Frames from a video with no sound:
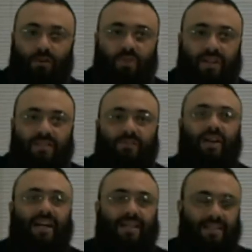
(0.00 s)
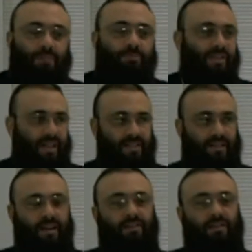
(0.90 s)
Because if you accept it as
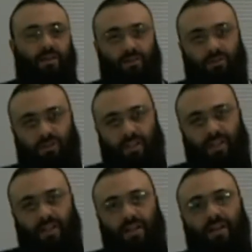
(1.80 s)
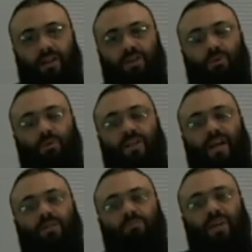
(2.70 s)
an ideology, you will
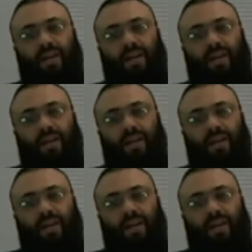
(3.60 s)
not be